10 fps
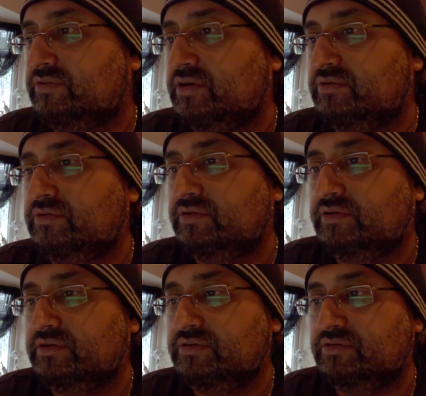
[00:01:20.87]
So
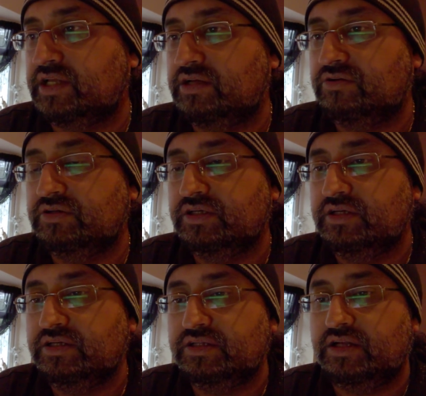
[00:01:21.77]
not that long.
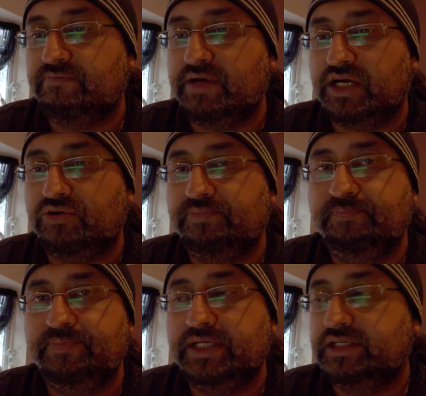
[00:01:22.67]
I'm back
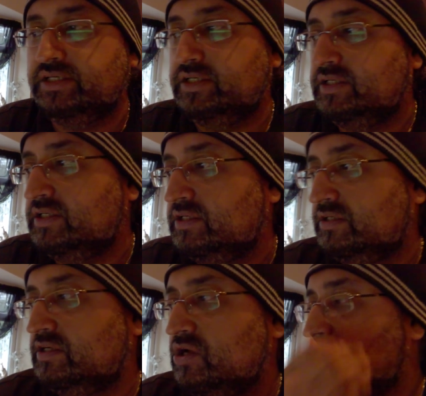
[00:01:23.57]
home.
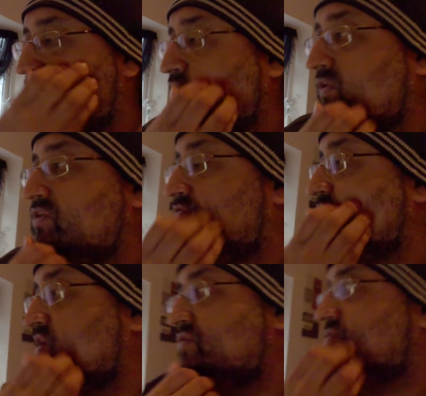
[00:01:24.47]
No more of these
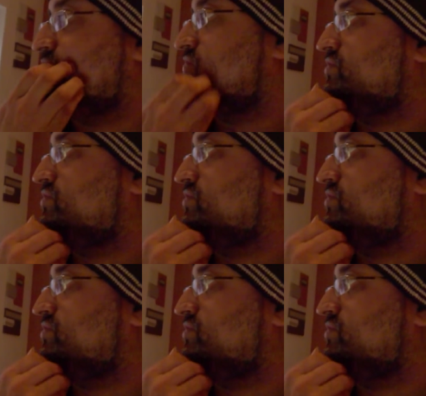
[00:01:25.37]
videos. I'm not